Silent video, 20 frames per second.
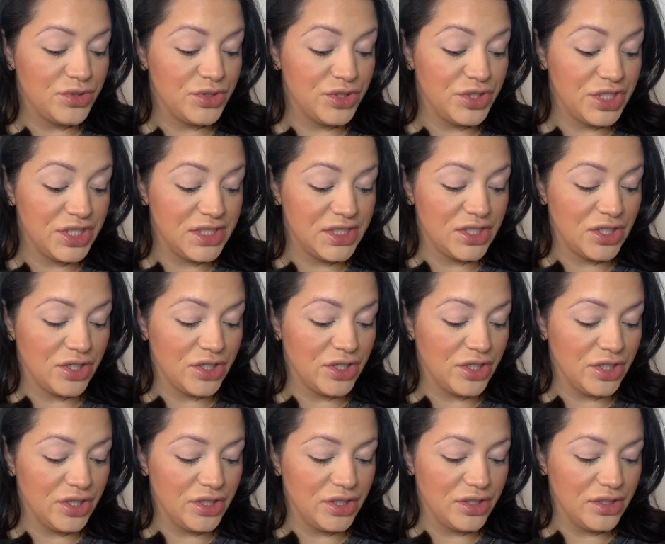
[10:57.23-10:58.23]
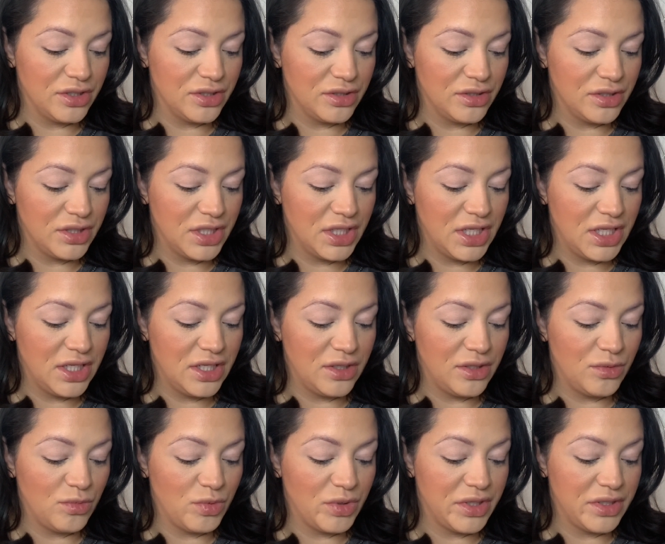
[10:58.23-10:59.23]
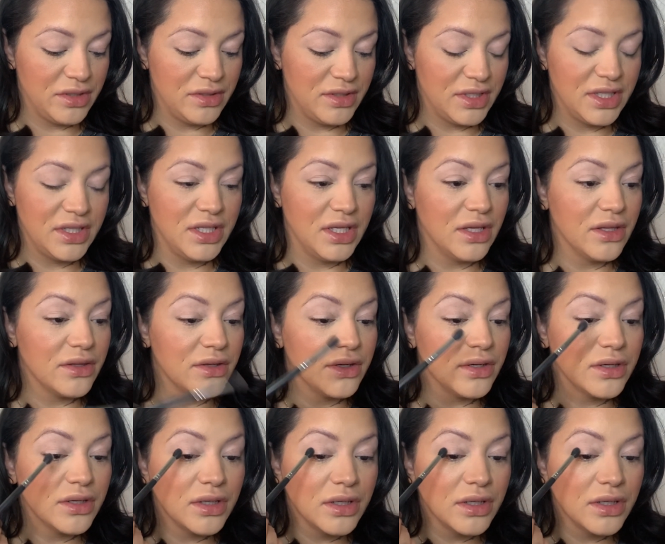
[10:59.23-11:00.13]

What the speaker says: are just darker in one than the other.